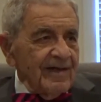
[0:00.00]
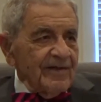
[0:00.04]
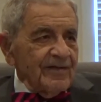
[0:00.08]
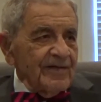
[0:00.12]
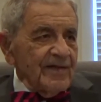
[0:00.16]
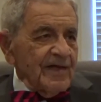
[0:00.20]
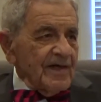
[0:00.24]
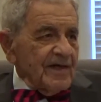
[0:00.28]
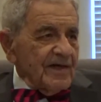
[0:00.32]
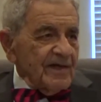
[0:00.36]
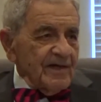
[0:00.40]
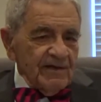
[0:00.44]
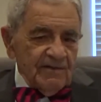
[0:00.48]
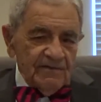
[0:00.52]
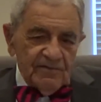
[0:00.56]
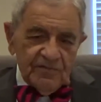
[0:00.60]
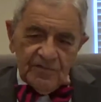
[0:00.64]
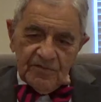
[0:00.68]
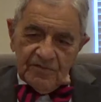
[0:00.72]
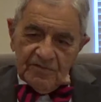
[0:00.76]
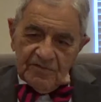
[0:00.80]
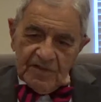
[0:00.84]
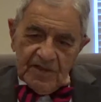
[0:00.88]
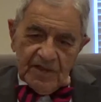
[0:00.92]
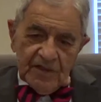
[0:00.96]
they
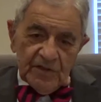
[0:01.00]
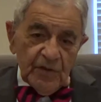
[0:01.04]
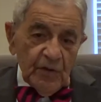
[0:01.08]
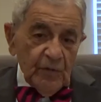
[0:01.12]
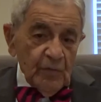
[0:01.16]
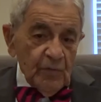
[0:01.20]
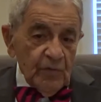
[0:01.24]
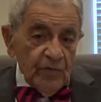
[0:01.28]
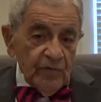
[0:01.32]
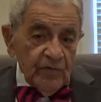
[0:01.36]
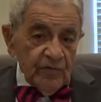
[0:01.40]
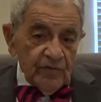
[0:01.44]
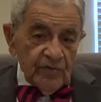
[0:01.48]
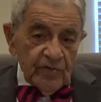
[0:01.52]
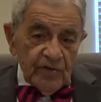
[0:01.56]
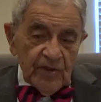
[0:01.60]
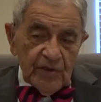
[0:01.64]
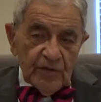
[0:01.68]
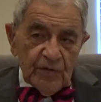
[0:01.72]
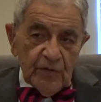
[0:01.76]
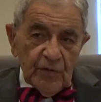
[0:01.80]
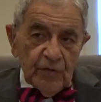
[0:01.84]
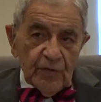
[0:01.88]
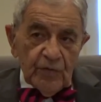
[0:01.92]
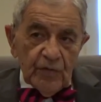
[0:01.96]
don't
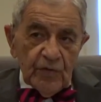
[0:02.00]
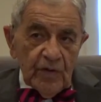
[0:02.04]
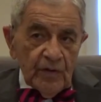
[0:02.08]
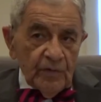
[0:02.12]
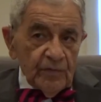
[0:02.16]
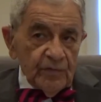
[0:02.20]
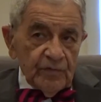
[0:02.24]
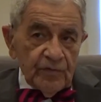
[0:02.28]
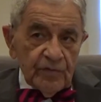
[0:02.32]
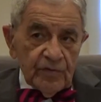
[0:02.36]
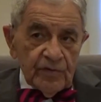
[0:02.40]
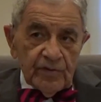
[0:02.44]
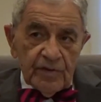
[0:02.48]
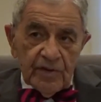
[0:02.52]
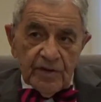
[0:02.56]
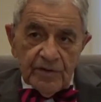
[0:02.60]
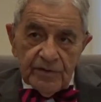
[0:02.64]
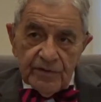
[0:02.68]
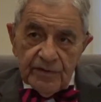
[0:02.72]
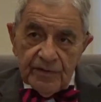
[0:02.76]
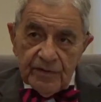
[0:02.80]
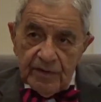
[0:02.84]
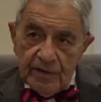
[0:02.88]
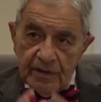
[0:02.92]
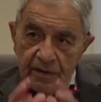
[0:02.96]
know how to
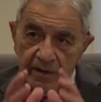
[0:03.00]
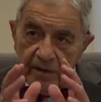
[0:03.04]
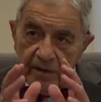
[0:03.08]
test